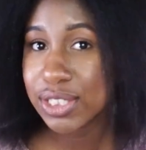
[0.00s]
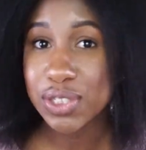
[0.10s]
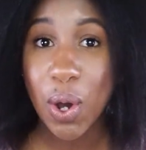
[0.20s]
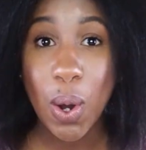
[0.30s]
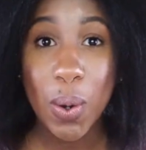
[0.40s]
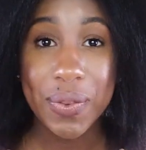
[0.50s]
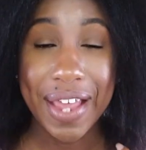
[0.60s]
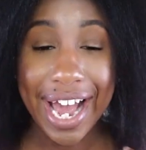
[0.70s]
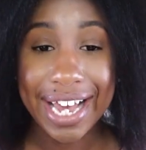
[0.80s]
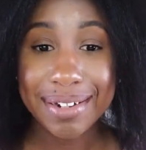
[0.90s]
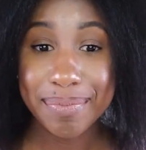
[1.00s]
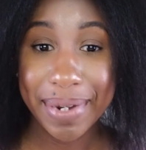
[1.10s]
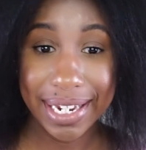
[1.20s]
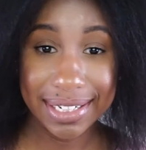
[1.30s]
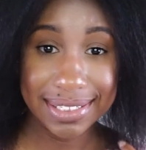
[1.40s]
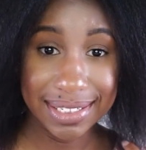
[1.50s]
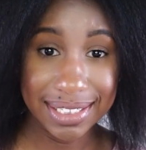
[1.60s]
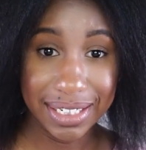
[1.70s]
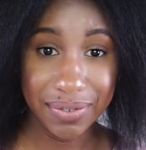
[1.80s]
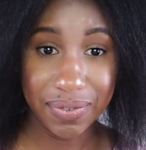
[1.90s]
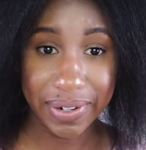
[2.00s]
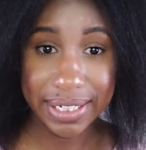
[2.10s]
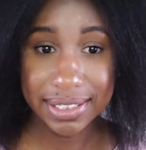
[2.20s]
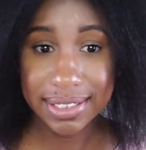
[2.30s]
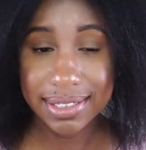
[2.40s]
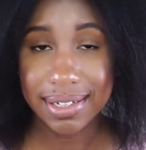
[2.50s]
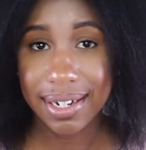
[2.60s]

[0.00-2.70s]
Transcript: so that makes a difference.